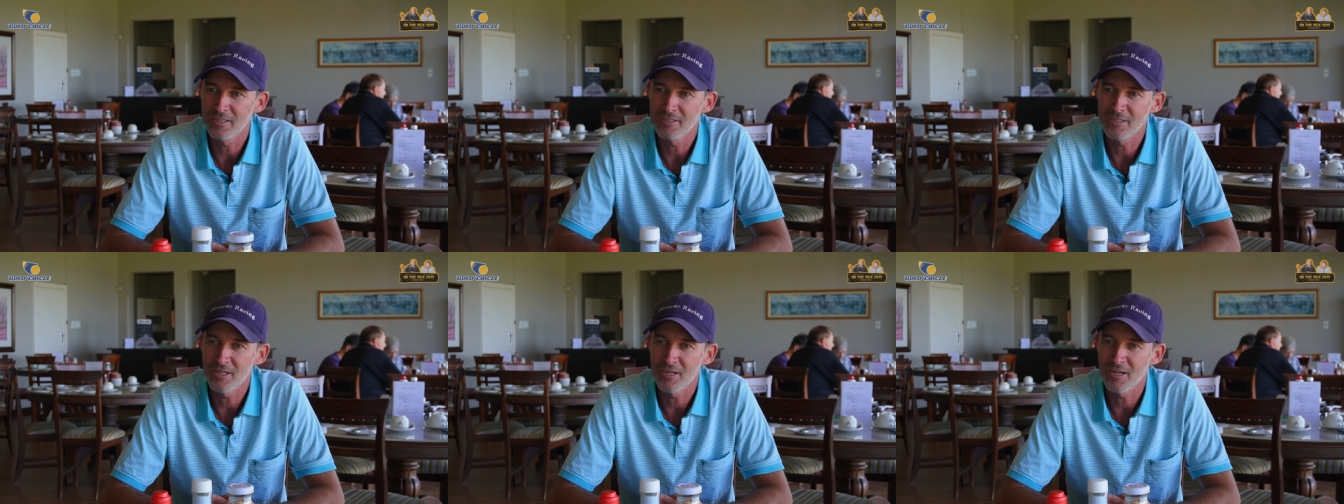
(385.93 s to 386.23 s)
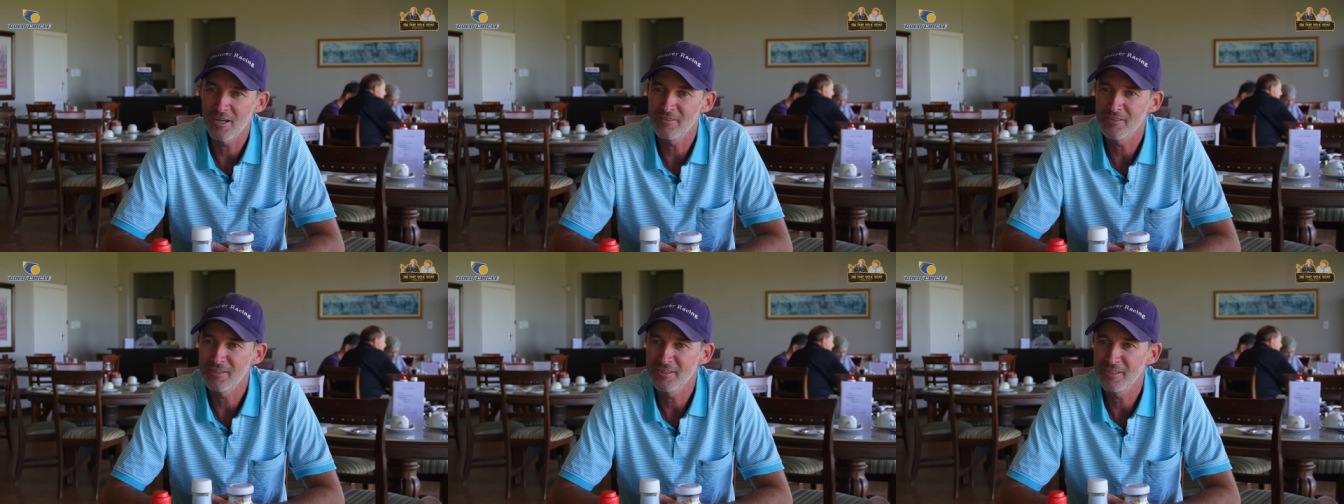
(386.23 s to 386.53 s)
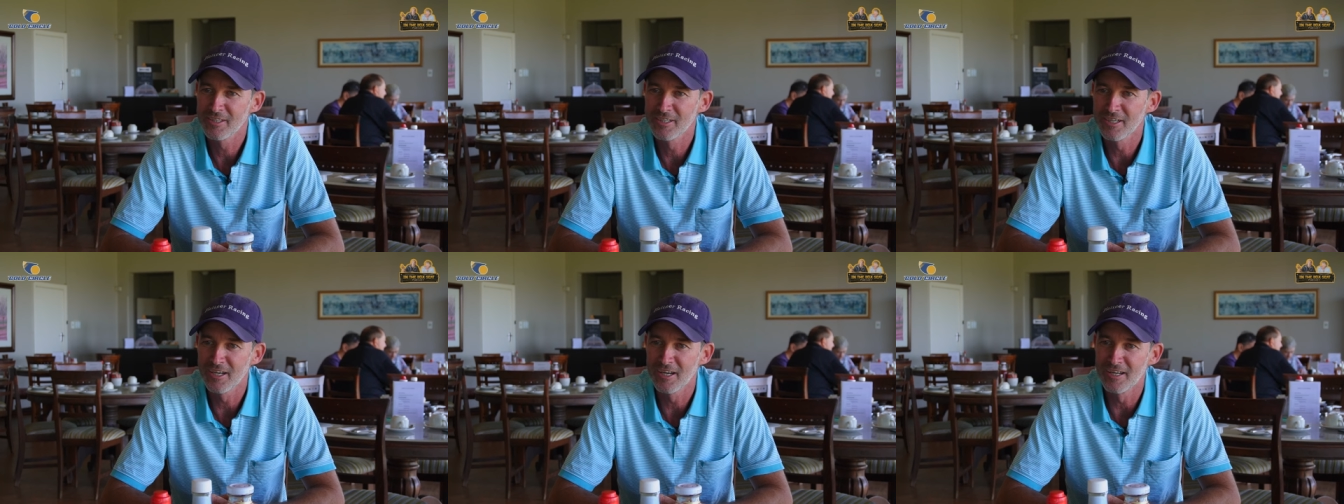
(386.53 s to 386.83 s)
Yeah, I
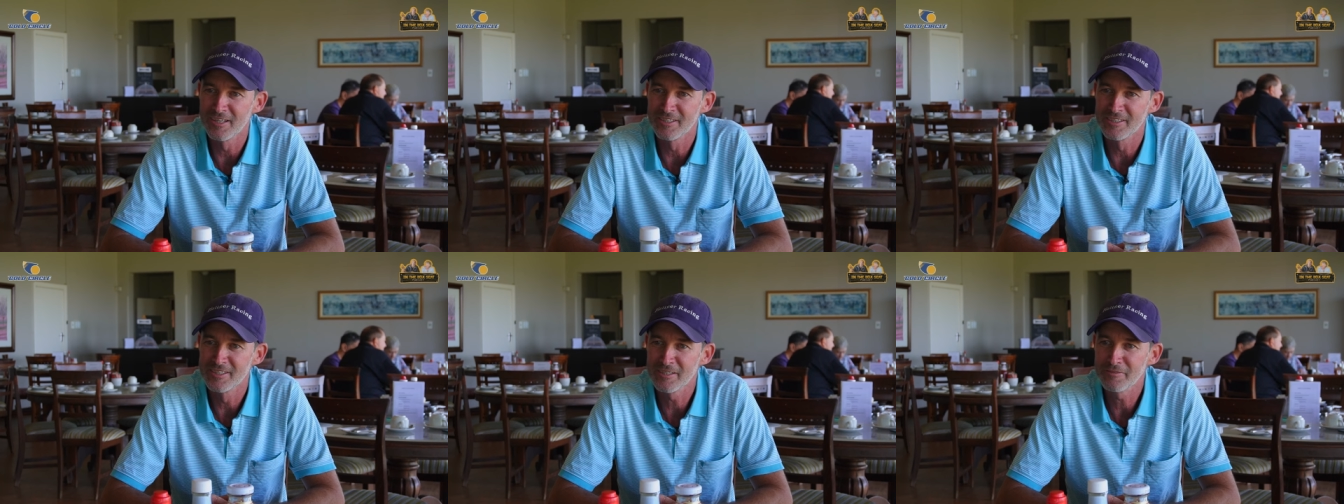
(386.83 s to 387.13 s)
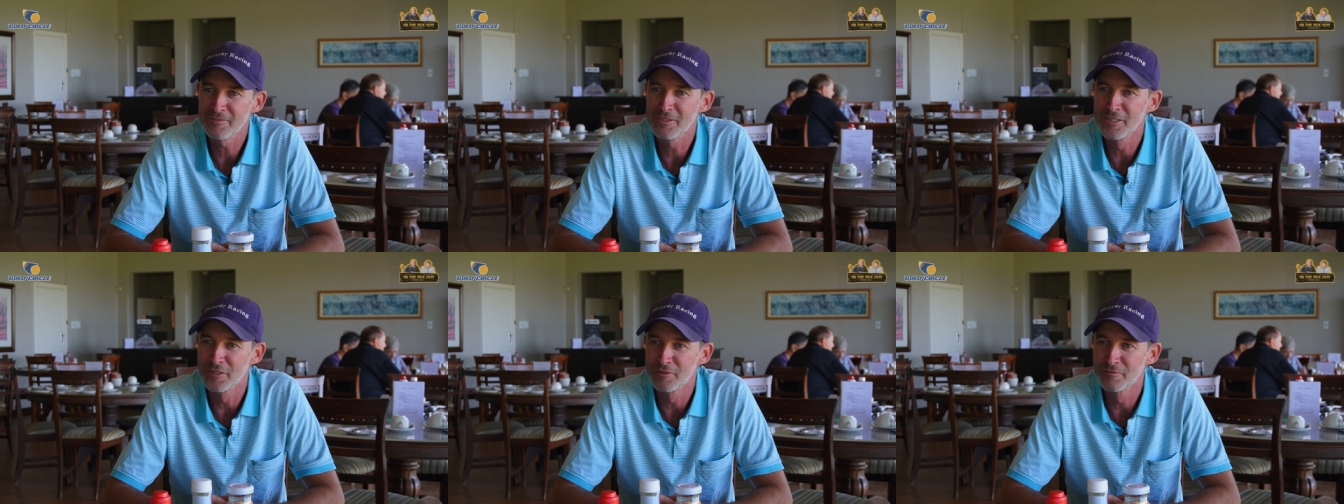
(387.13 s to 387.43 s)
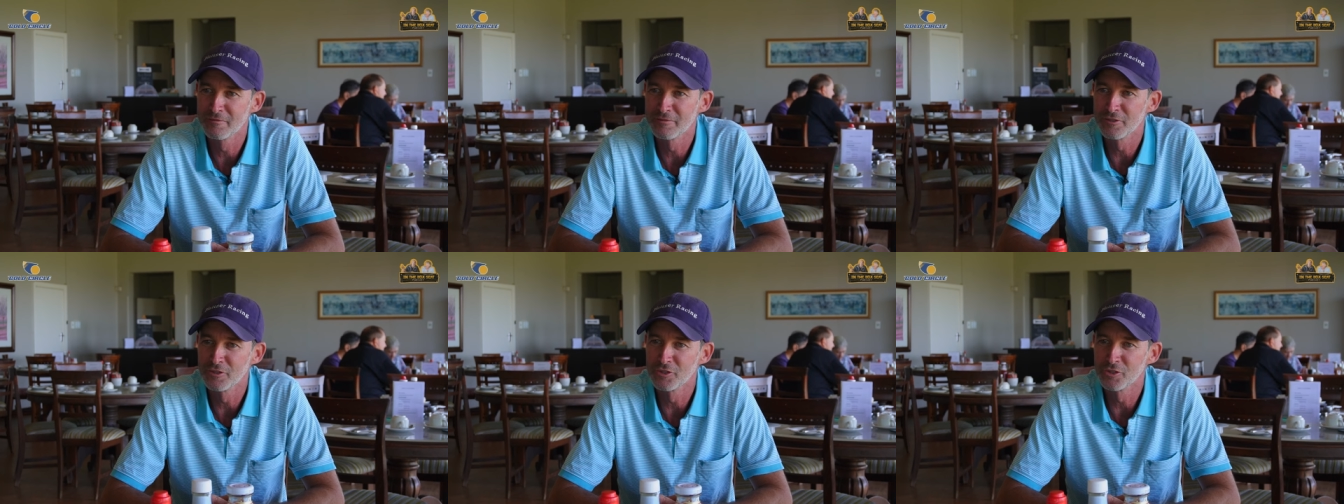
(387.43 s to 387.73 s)
think uh, definitely
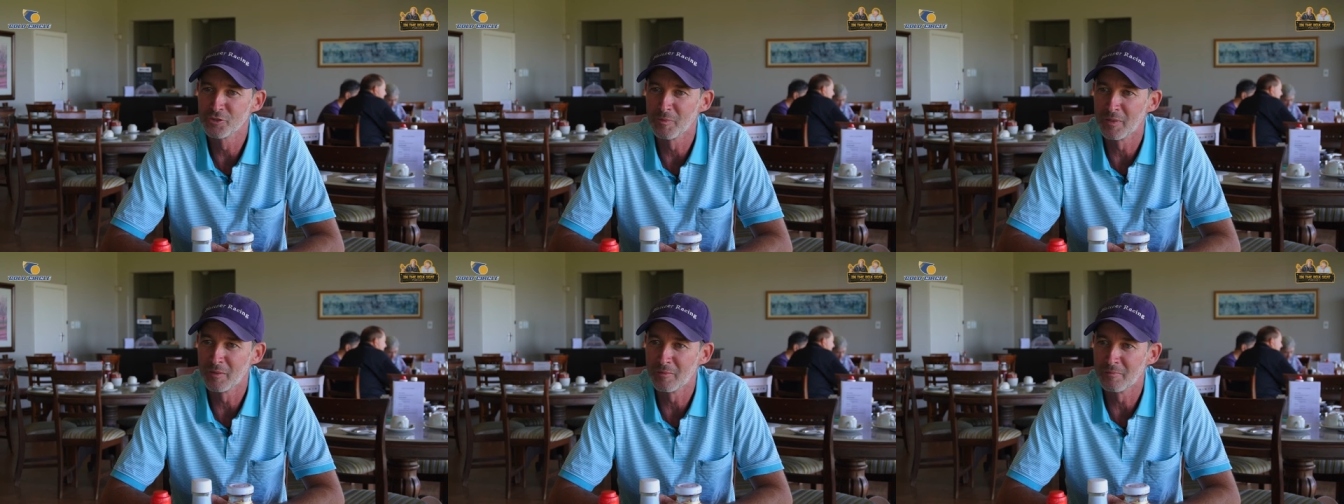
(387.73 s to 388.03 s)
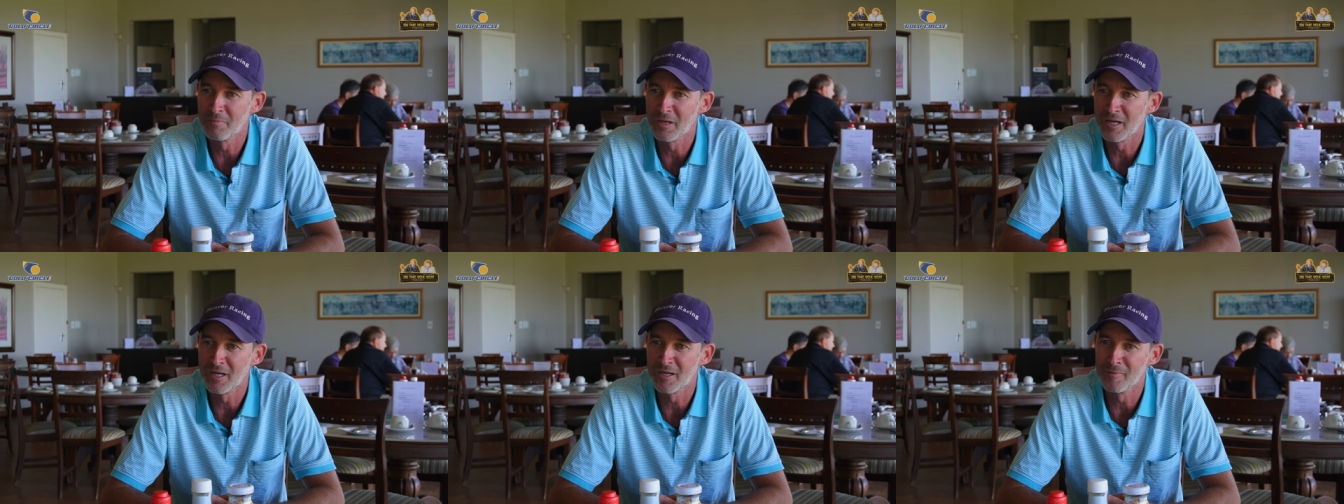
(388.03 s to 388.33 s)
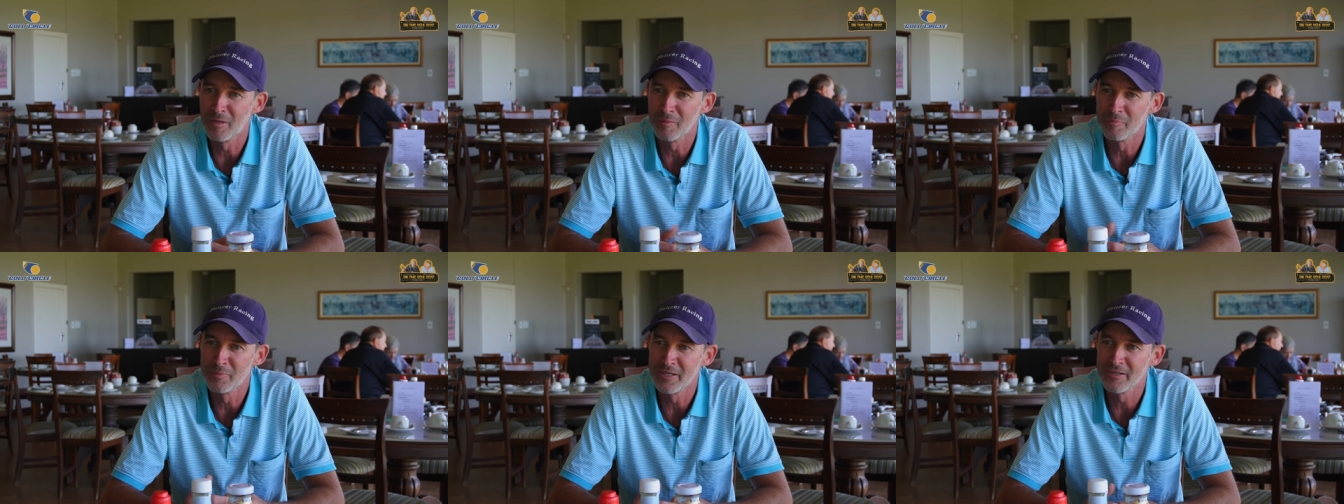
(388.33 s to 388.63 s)
influenced my, by
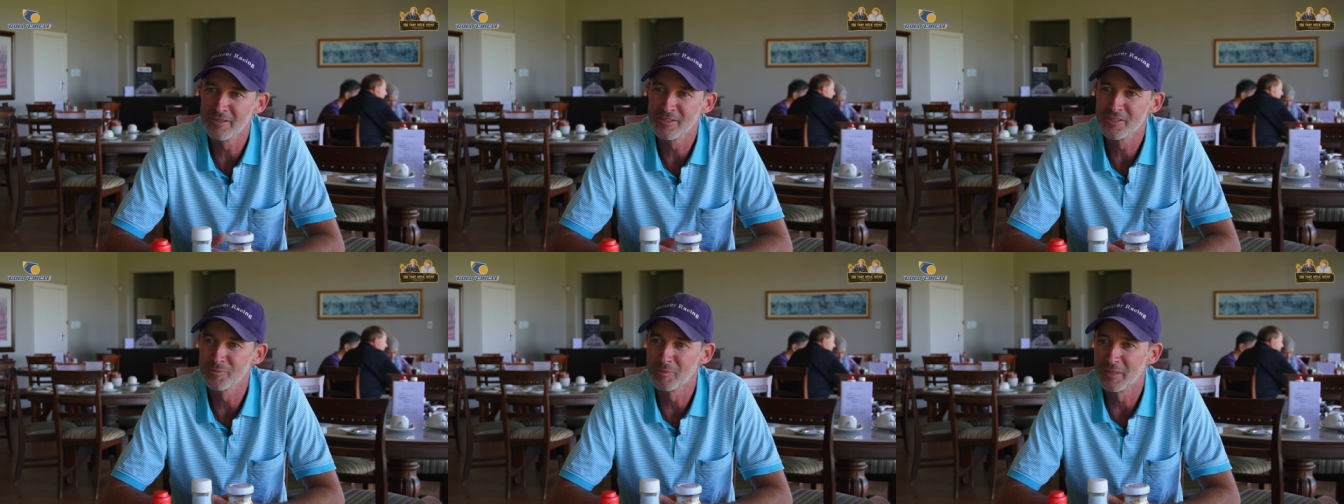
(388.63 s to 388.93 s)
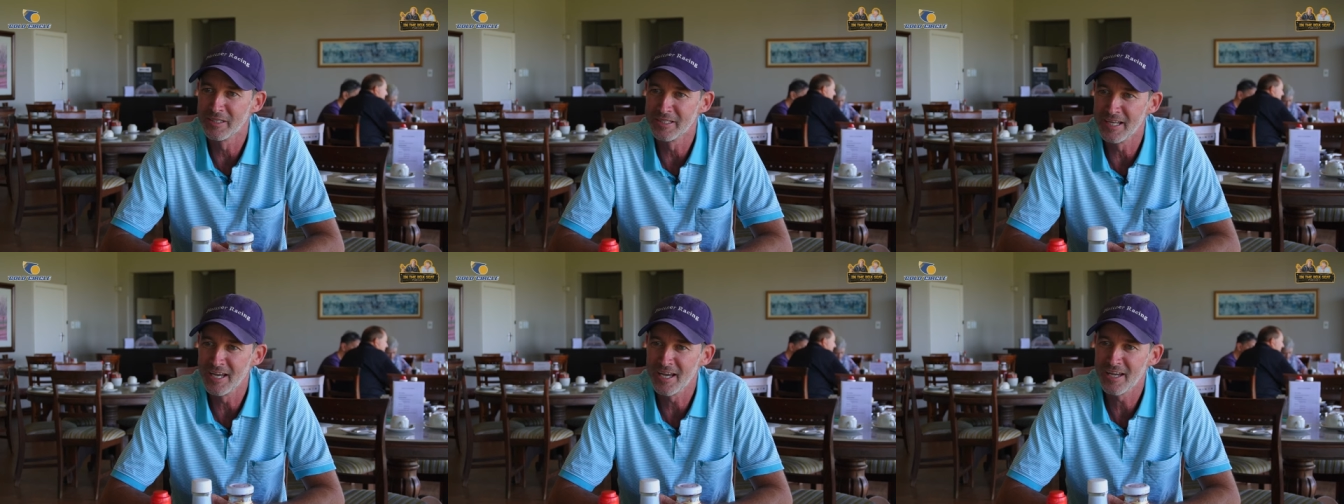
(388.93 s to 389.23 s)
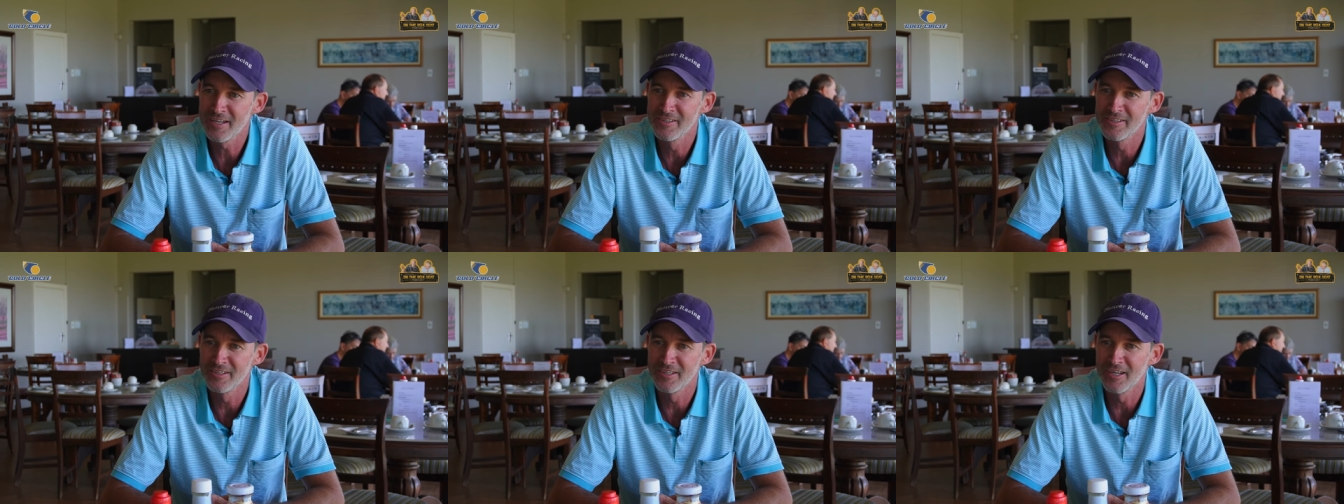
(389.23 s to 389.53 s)
my parents, my
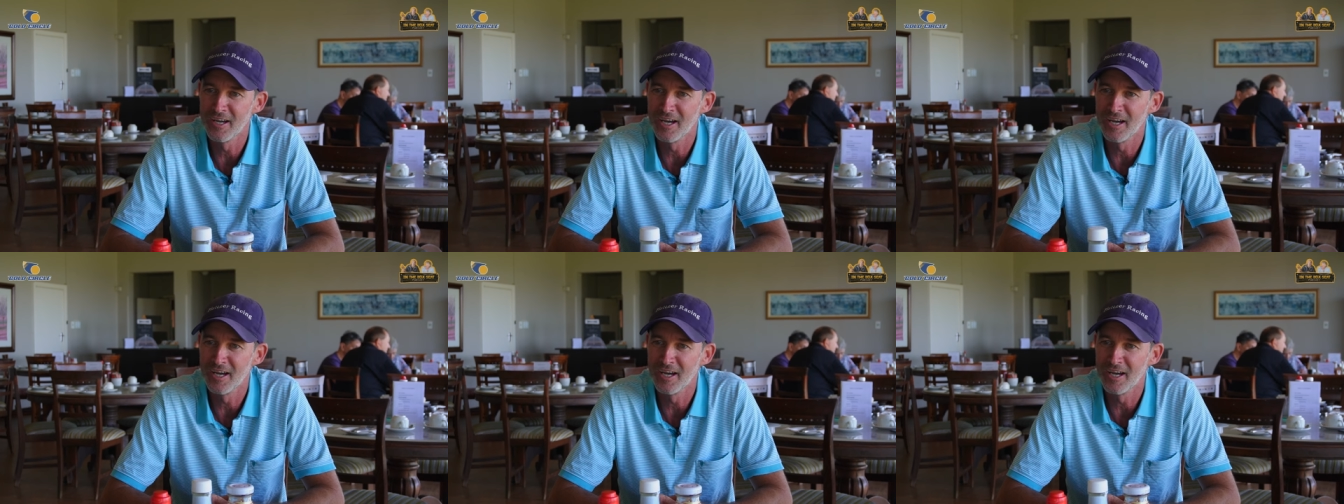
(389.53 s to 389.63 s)
dad.